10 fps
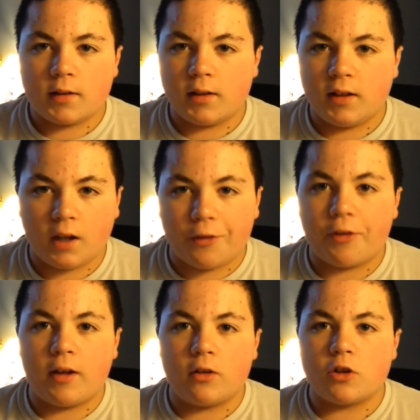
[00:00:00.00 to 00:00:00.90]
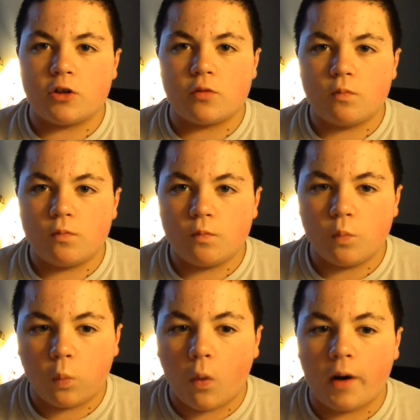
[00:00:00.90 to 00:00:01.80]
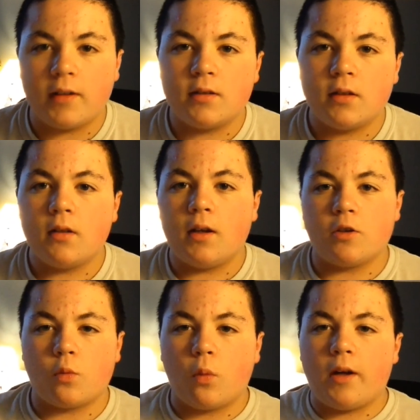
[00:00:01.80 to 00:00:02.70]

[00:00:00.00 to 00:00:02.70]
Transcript: like nothing else, just white as